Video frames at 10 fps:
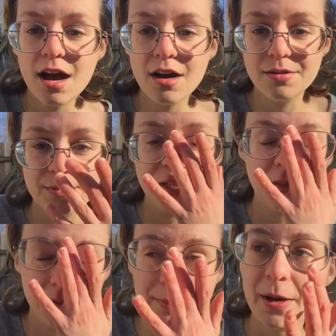And
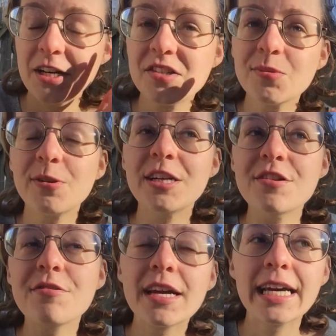going back to what
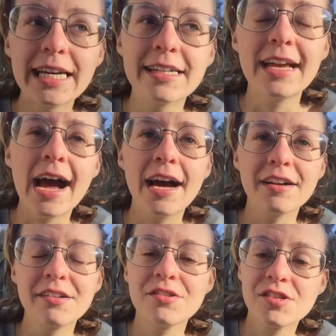you can
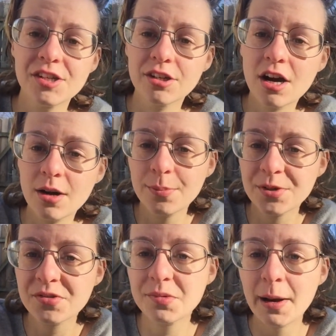add to your
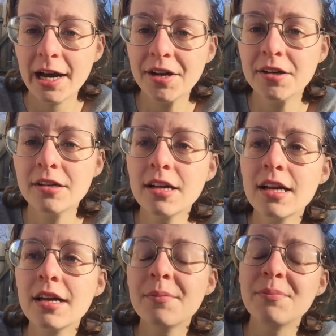compost pile,
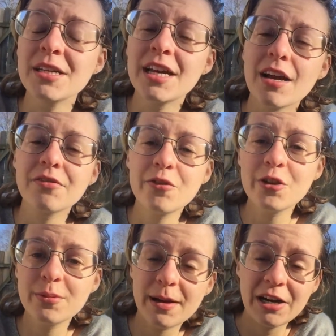be
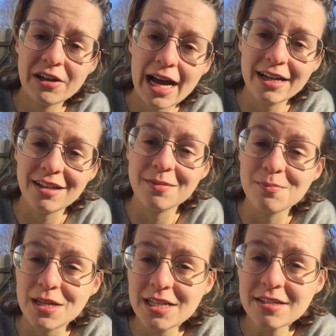careful about adding
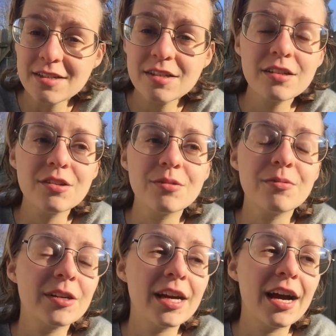meat. You don't
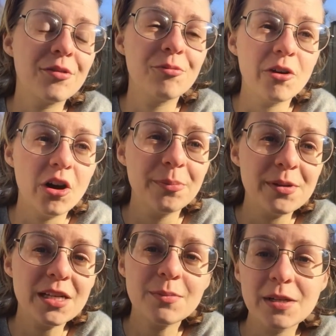want to add raw
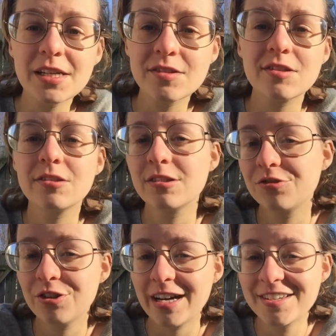meat because it'll
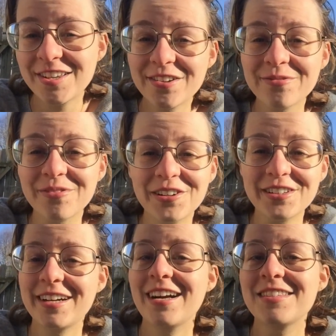attract the
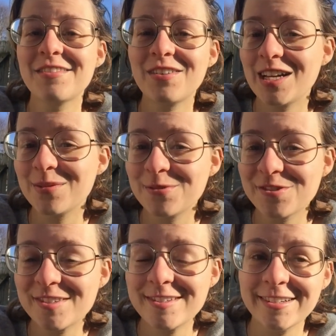wrong kinds of
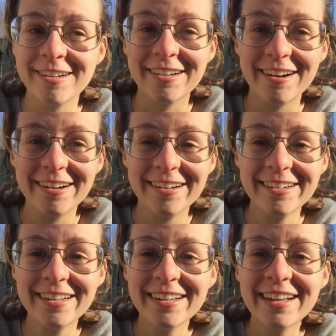animals to your yard.